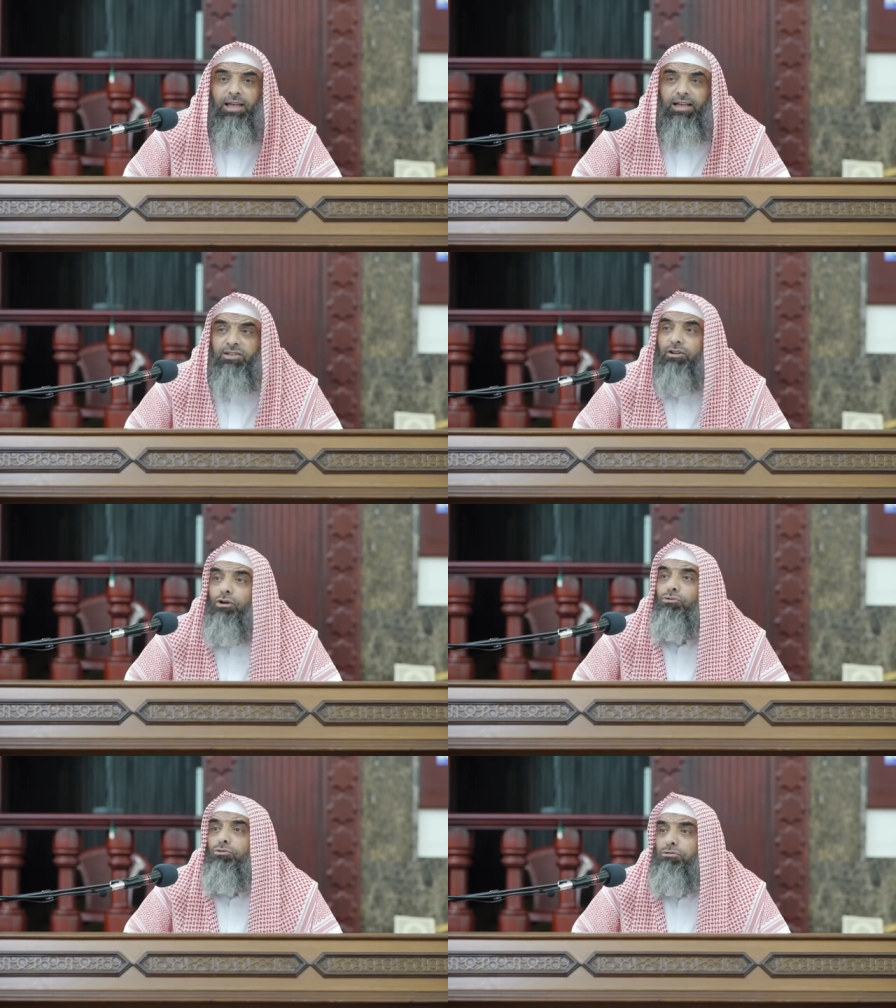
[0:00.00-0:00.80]
is a
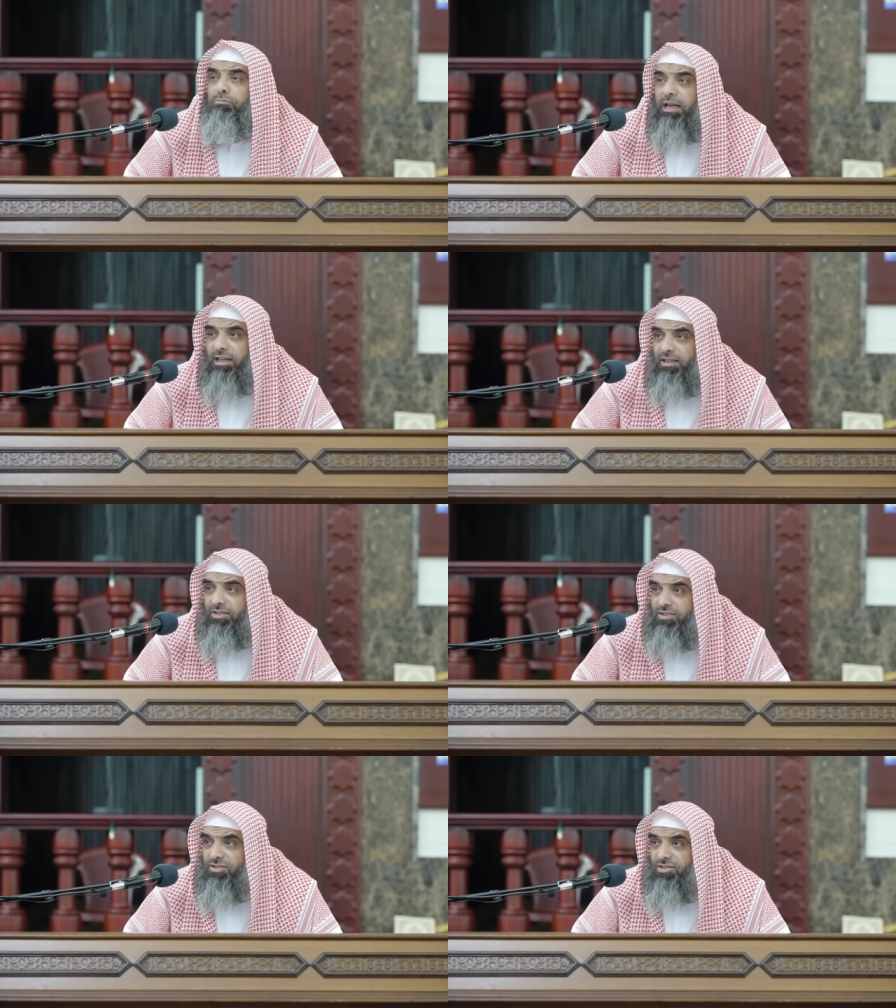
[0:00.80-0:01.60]
note to the
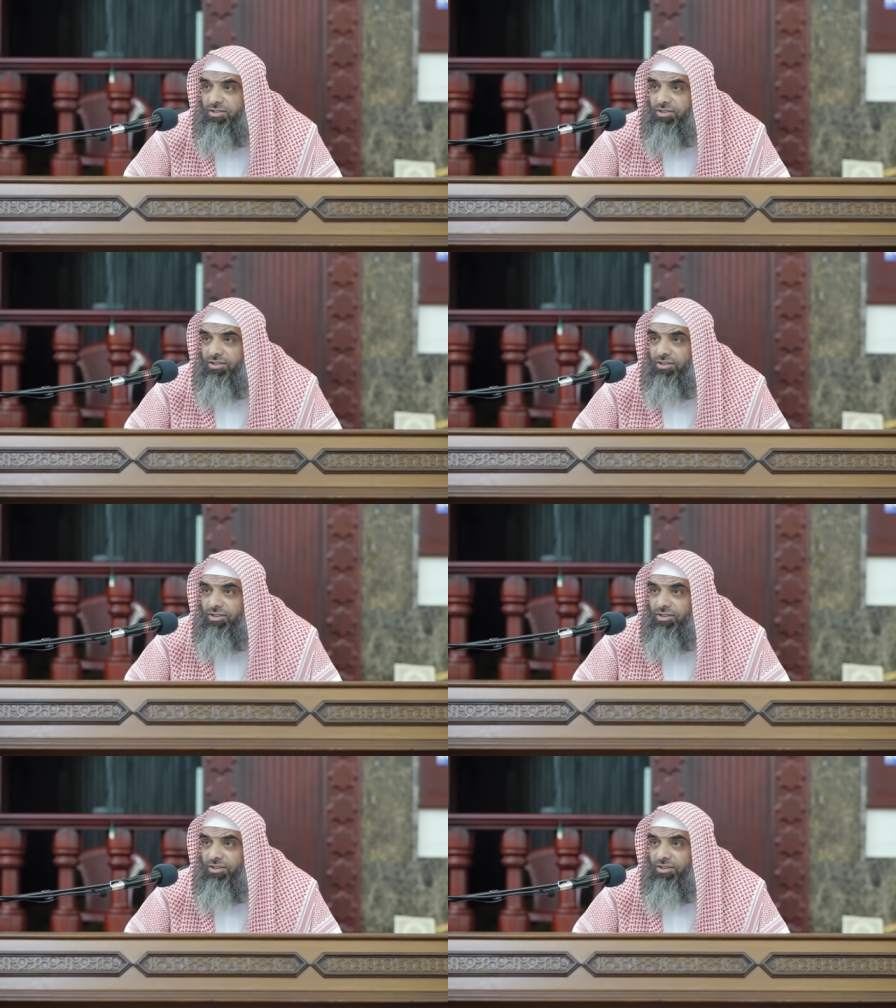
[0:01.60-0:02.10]
Meccans